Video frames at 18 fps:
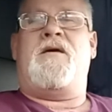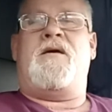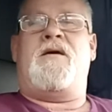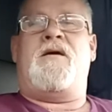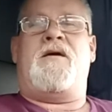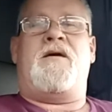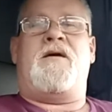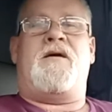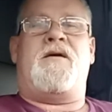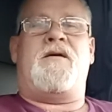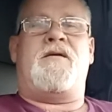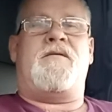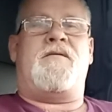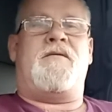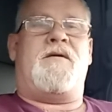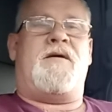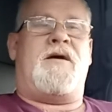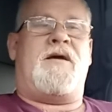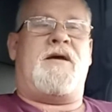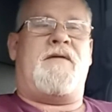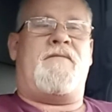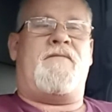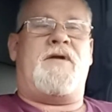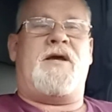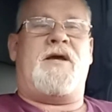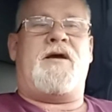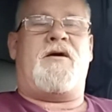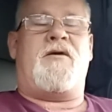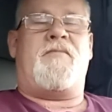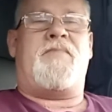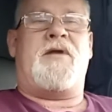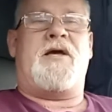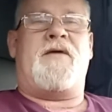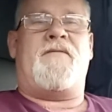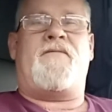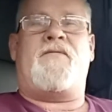and I have an AR
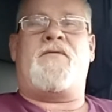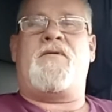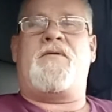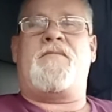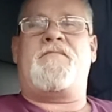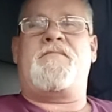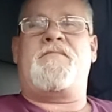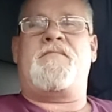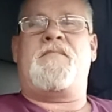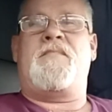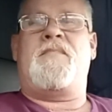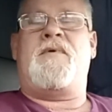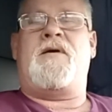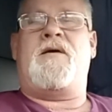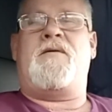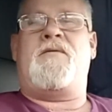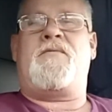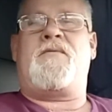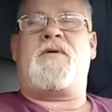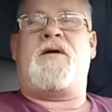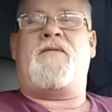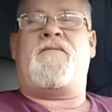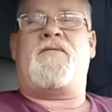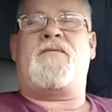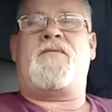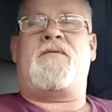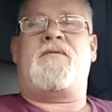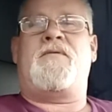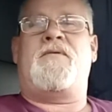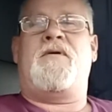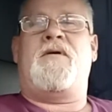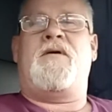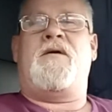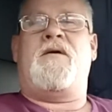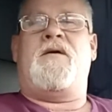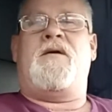platform rifle,
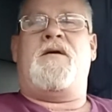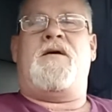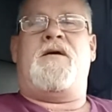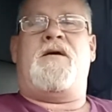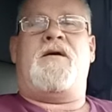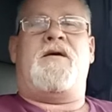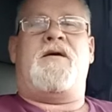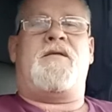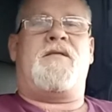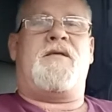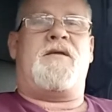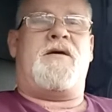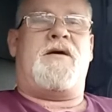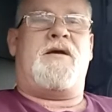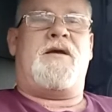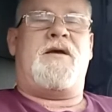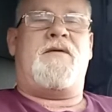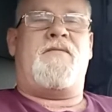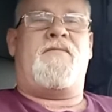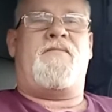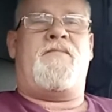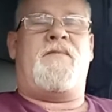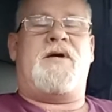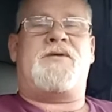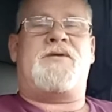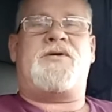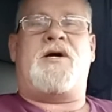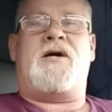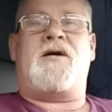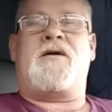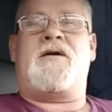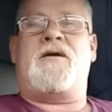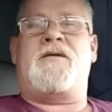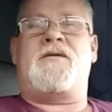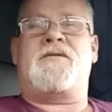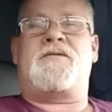and then I have my
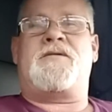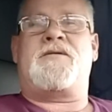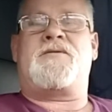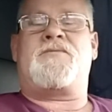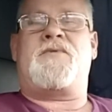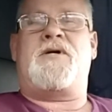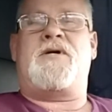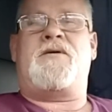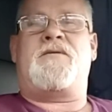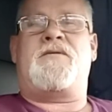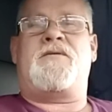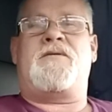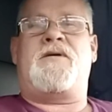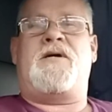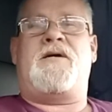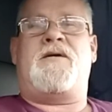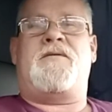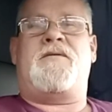shotguns as well.